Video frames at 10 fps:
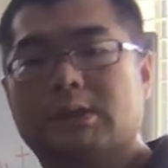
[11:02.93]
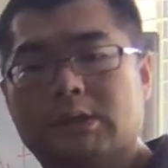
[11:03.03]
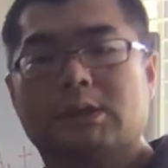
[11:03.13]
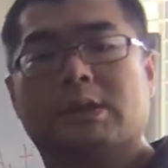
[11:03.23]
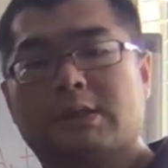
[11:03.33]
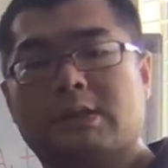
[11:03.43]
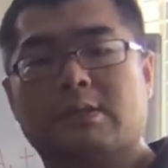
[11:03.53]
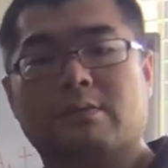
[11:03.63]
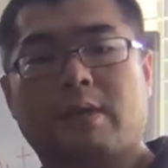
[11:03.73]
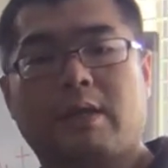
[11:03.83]
these
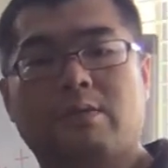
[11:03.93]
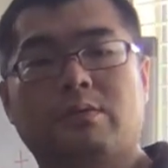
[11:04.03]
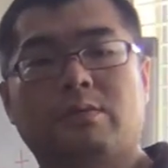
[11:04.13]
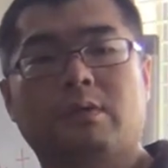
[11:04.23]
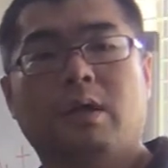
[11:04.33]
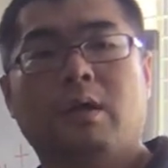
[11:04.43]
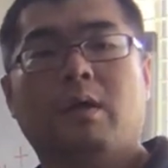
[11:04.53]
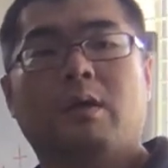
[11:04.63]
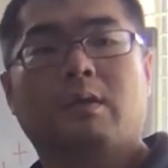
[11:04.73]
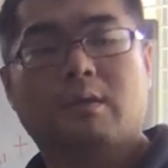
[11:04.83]
things, right?
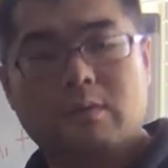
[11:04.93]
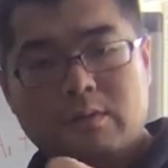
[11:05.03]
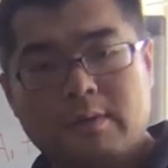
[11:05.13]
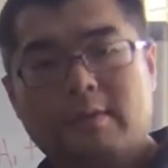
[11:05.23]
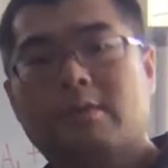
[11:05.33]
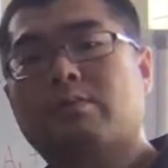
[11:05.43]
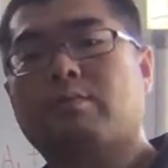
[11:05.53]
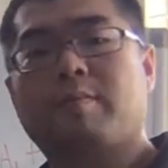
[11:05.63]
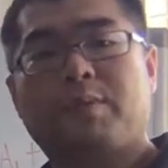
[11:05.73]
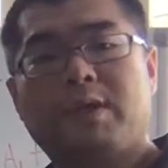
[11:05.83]
Doing this
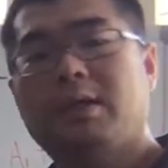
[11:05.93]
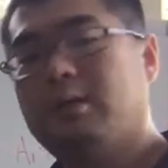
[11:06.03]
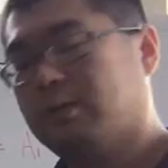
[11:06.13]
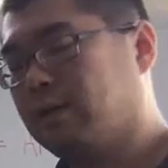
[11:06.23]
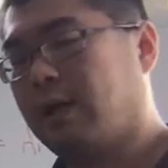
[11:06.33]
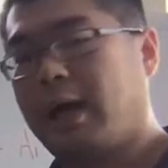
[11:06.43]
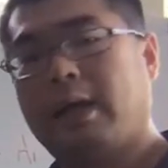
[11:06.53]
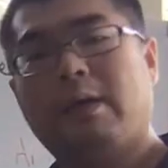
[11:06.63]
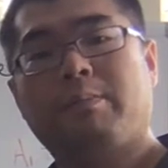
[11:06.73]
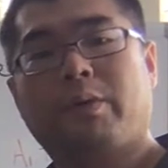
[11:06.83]
repeat. I
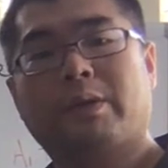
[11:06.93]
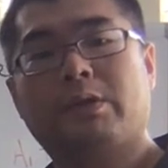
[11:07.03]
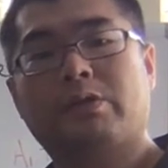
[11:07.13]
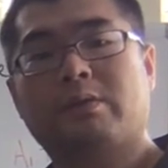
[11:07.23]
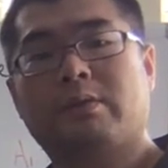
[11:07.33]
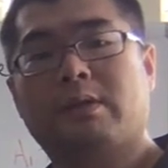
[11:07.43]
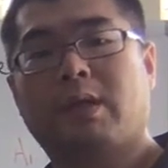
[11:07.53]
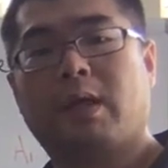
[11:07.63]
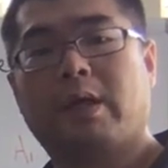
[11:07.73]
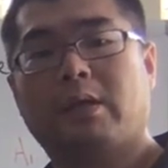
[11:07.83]
can partition
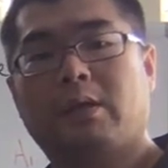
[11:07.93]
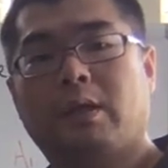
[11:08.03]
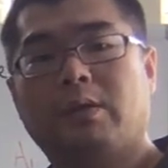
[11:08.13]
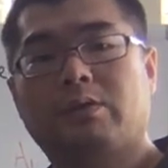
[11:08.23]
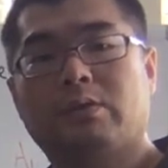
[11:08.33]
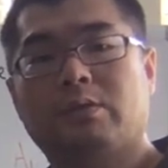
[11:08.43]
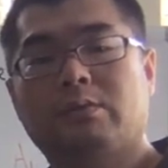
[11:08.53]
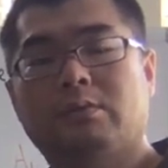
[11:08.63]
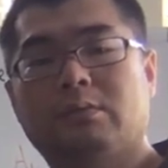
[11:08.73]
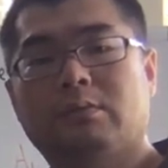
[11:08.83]
it
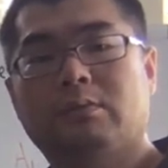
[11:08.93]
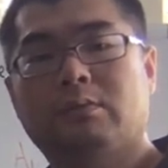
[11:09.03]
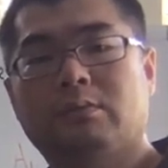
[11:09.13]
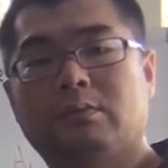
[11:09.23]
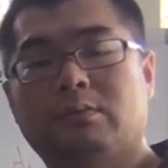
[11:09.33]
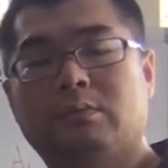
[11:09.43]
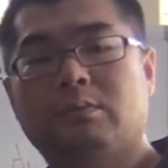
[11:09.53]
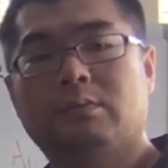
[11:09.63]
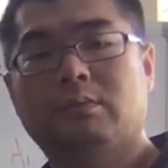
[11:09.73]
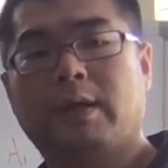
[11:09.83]
into
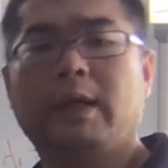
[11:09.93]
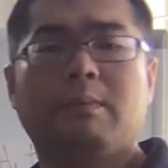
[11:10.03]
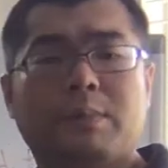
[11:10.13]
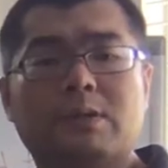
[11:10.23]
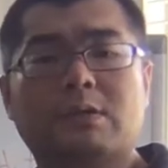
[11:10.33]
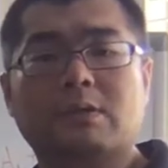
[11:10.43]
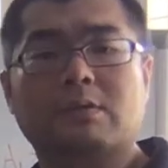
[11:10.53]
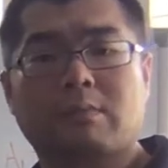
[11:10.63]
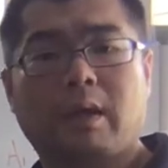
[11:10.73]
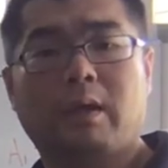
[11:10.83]
8 pieces,
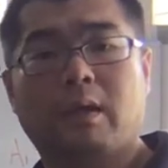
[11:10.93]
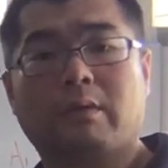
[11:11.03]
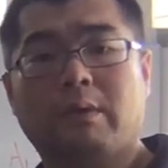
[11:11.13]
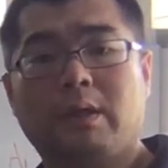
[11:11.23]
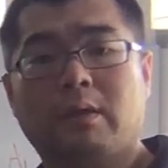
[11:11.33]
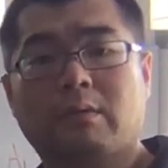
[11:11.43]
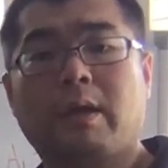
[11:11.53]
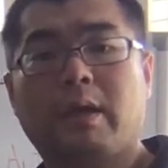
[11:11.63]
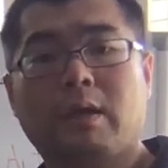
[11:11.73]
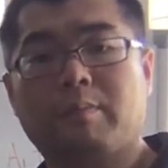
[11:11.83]
right? Agree,
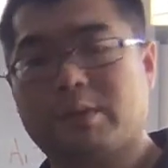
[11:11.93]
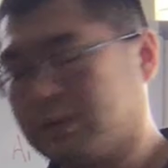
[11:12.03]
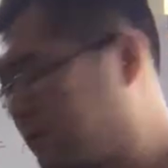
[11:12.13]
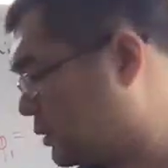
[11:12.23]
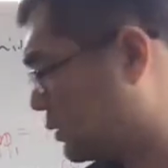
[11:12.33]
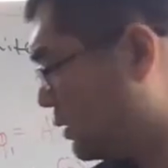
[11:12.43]
right? 8 pieces,